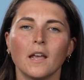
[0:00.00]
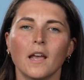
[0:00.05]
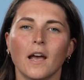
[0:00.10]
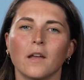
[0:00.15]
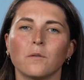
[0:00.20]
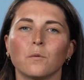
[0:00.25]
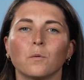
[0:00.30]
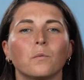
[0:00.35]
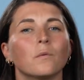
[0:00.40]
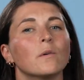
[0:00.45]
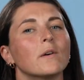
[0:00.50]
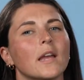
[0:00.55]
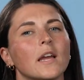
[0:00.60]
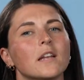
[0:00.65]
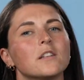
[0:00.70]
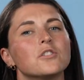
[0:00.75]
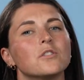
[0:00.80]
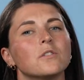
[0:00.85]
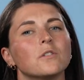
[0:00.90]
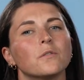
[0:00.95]
and it will
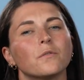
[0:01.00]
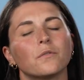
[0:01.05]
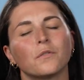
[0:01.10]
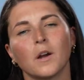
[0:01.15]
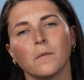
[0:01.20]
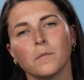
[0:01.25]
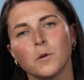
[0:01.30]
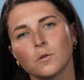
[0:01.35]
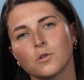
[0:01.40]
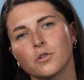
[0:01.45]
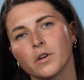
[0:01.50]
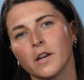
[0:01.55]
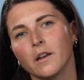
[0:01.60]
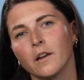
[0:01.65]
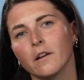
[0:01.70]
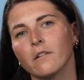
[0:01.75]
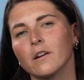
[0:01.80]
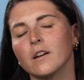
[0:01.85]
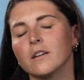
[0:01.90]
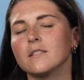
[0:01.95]
get you from your
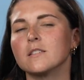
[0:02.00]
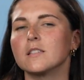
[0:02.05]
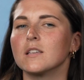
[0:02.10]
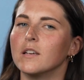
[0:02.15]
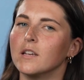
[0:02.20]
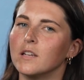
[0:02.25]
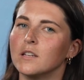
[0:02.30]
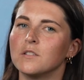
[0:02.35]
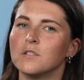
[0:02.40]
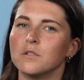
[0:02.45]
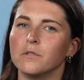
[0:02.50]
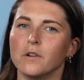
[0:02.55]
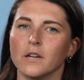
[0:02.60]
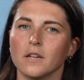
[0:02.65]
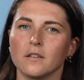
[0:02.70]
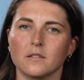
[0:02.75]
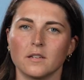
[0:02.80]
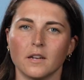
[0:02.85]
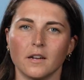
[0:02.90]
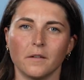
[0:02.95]
training runs into
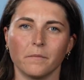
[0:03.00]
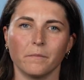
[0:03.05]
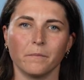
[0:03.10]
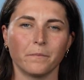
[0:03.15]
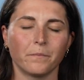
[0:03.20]
race day.